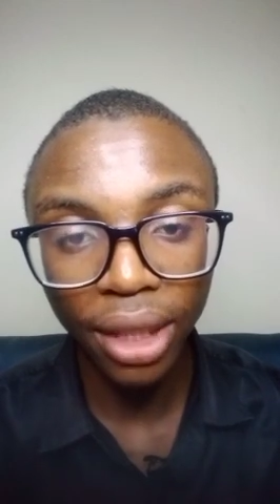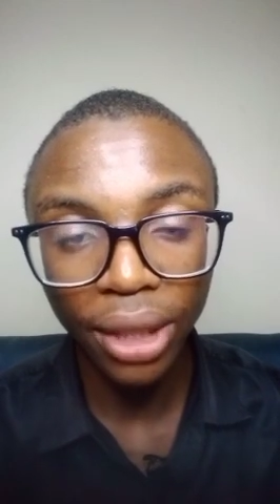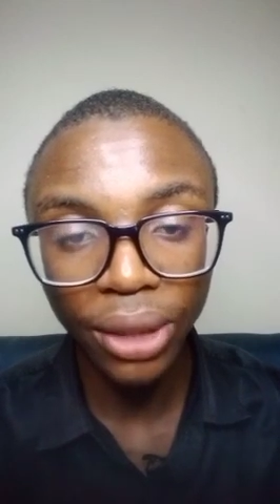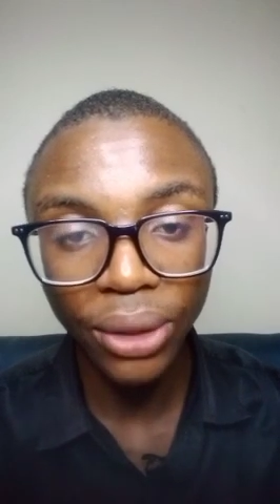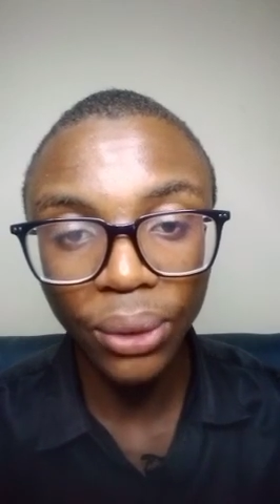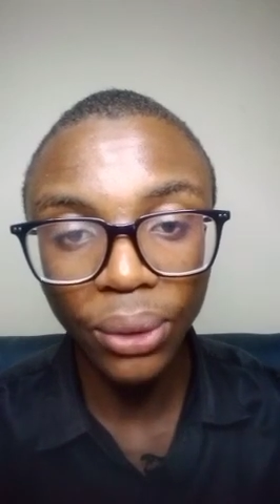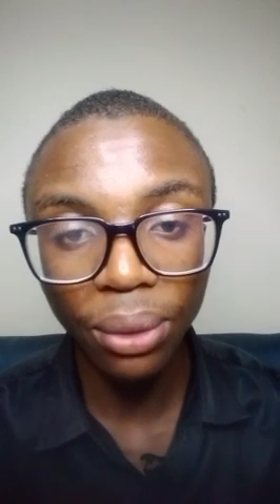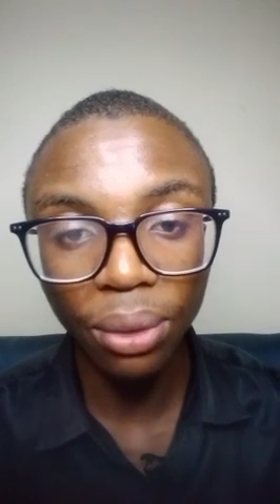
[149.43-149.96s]

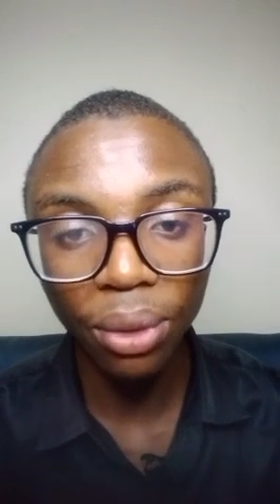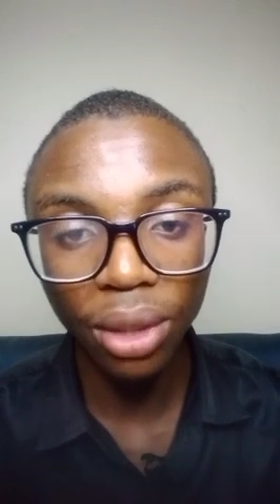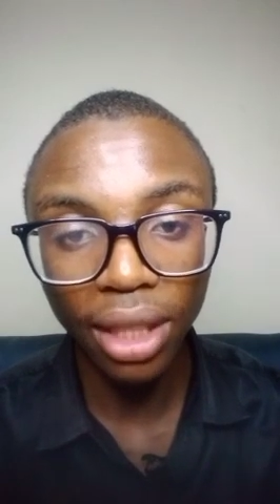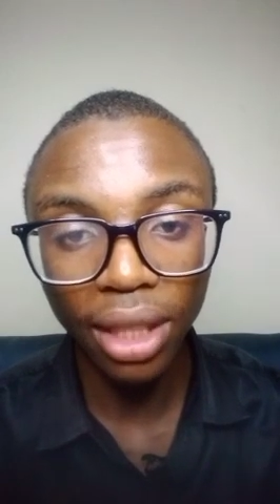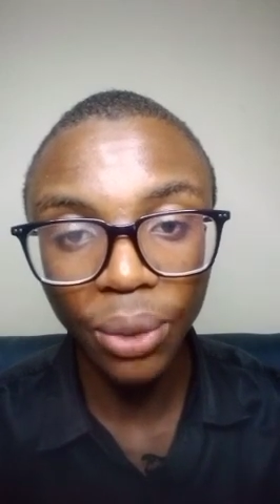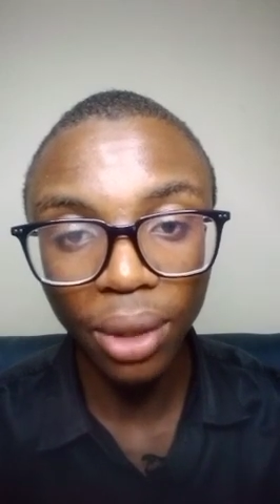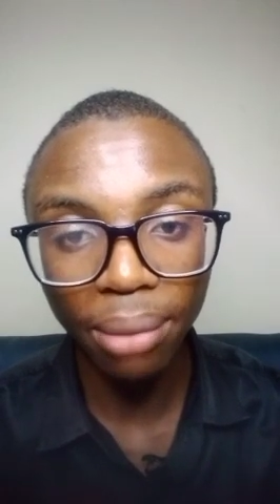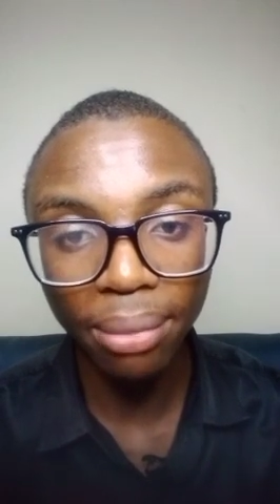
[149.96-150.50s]
So
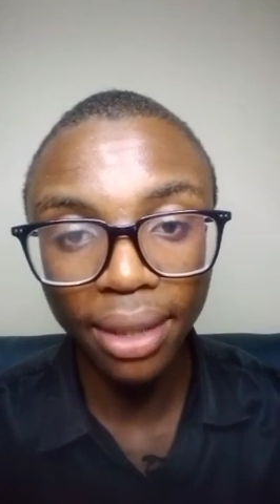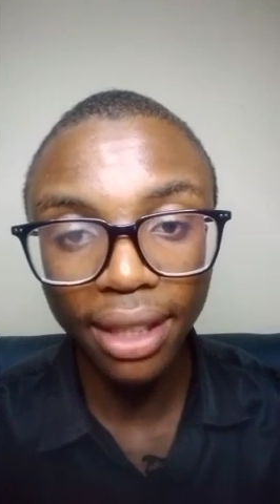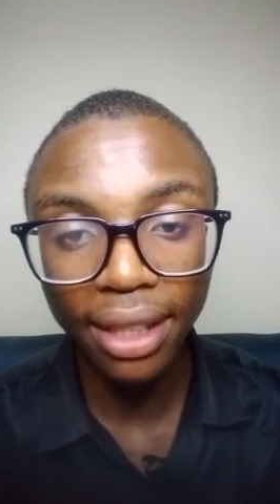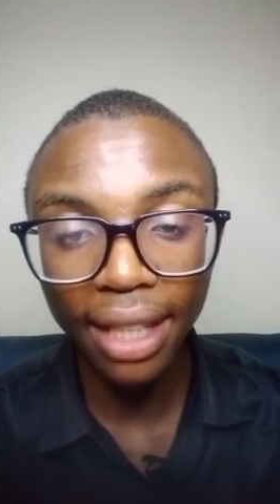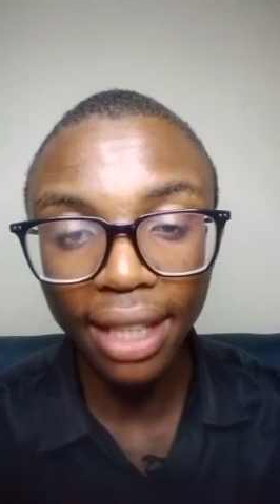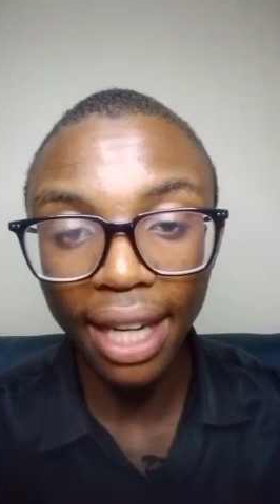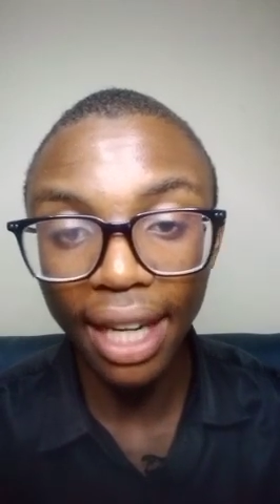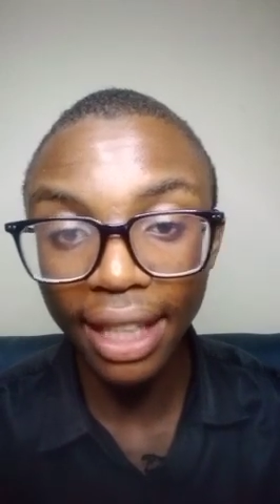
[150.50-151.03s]
that will be
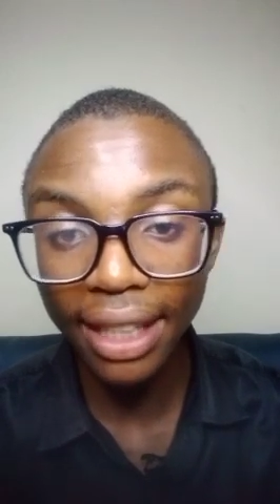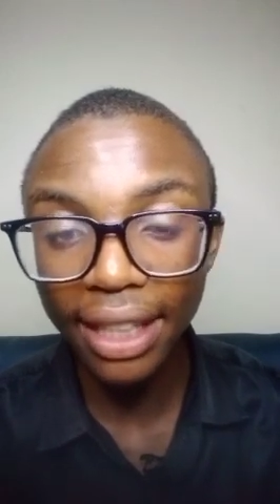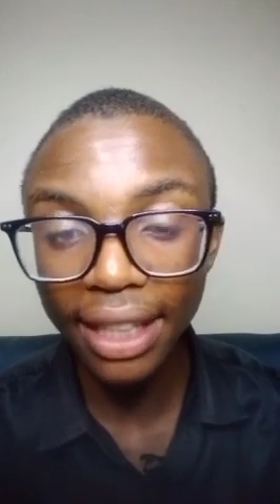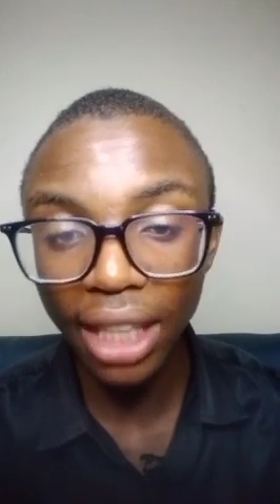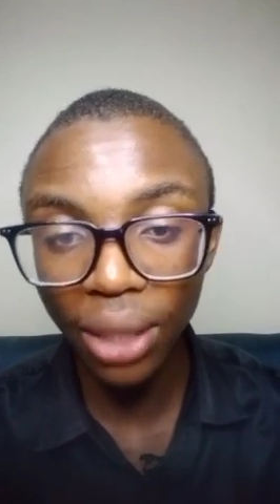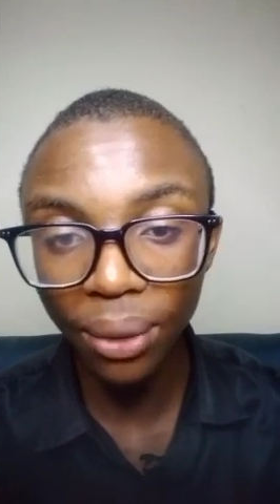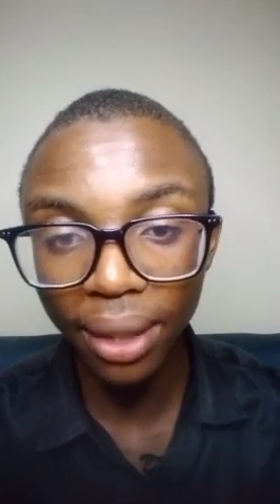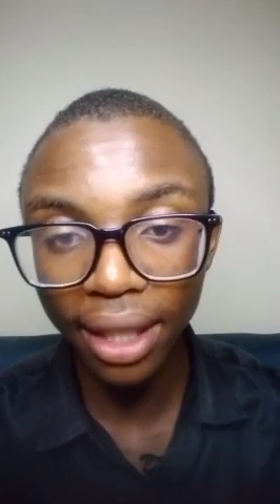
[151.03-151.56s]
100
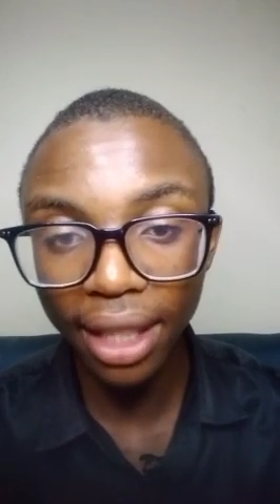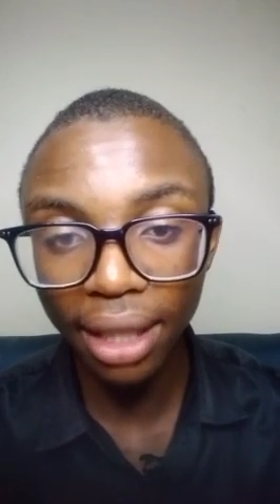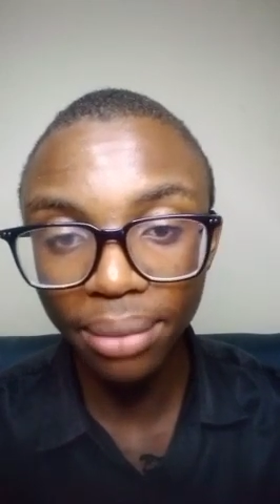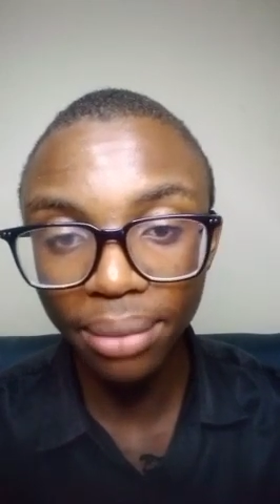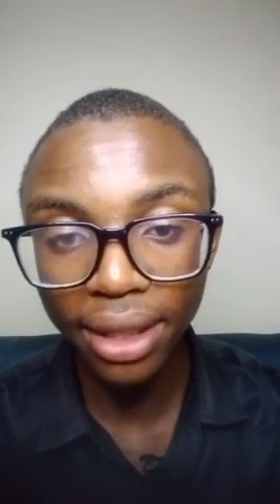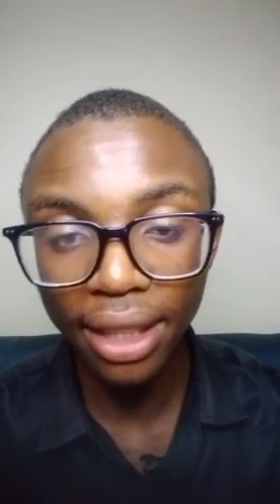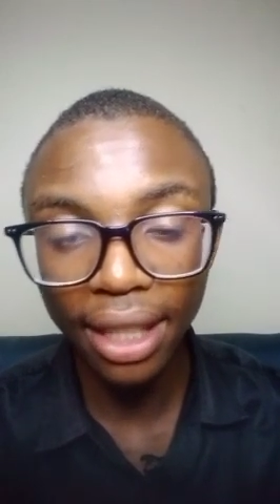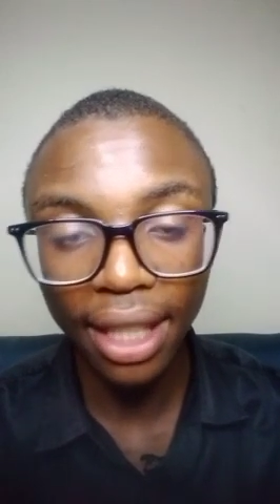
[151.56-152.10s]

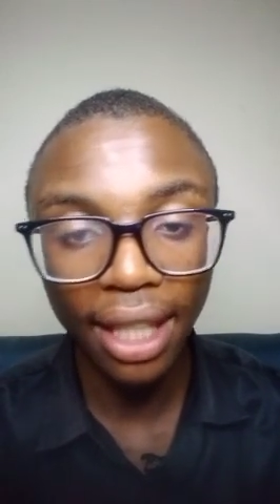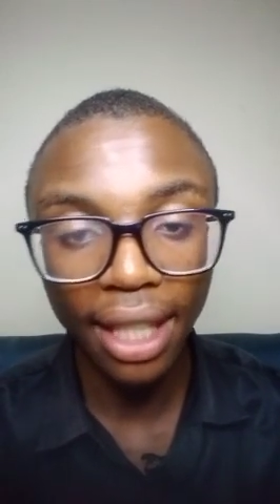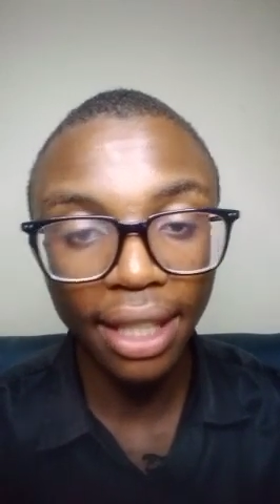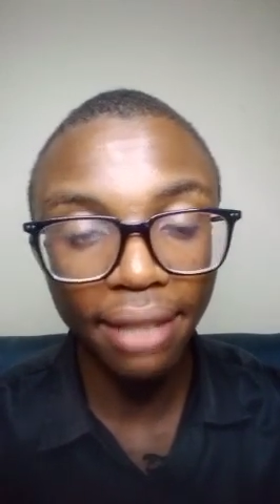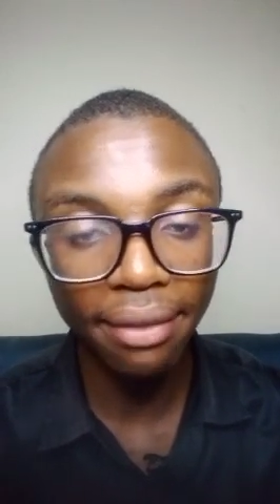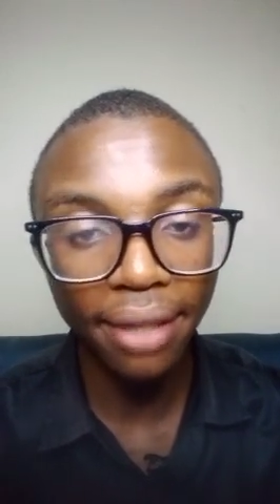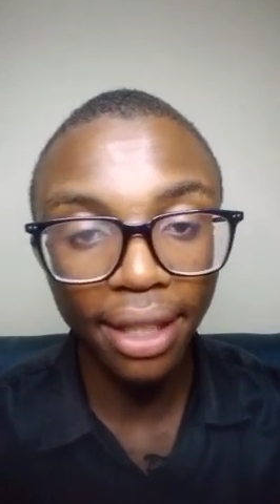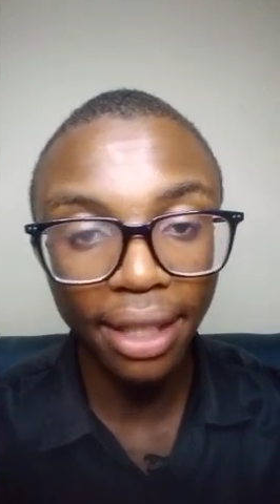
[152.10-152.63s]
kilograms
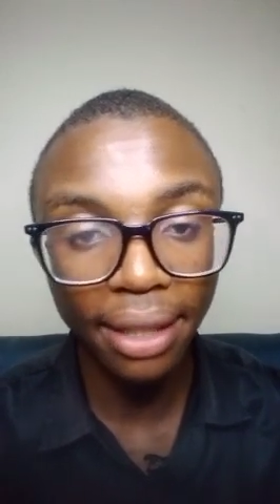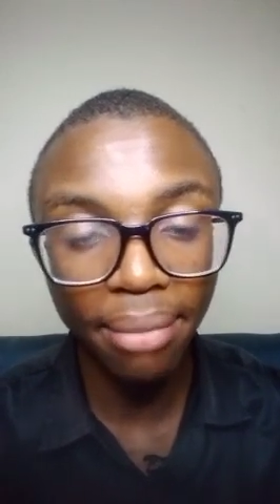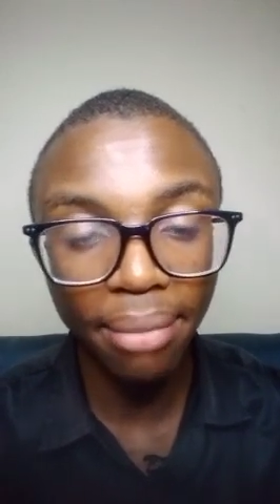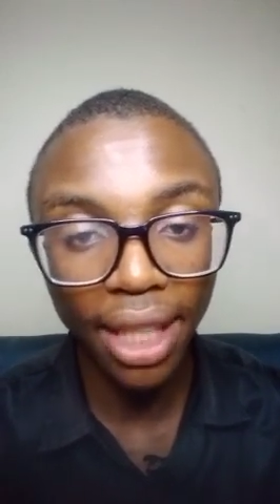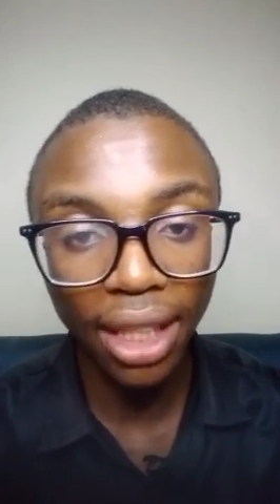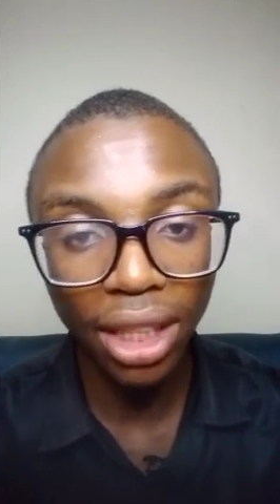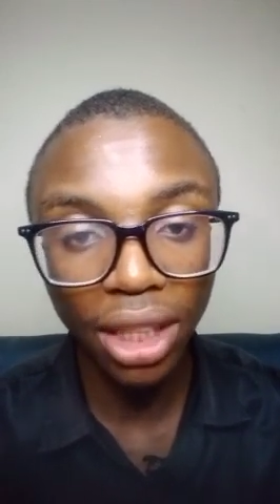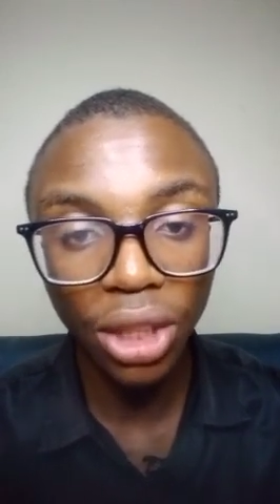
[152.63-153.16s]
divided
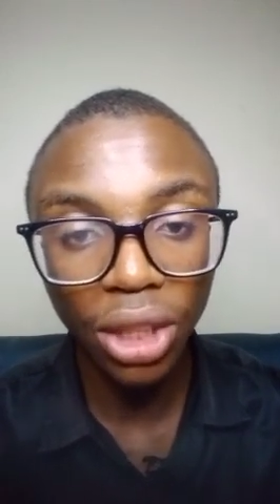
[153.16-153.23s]
by